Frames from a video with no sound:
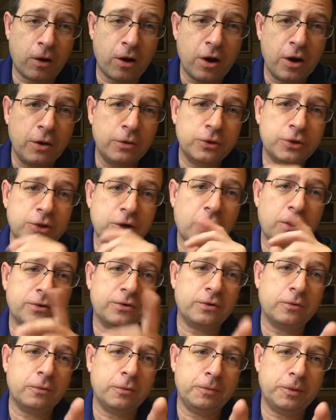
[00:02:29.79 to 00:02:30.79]
which
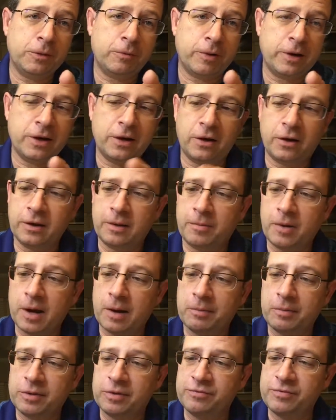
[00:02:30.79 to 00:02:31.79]
also would be written on the
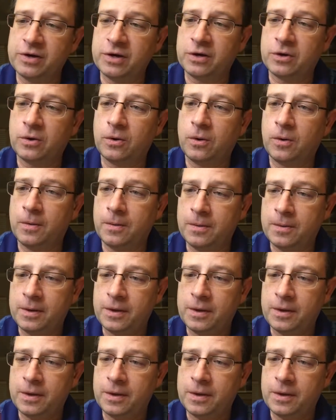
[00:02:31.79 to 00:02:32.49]
bottom of the vehicle.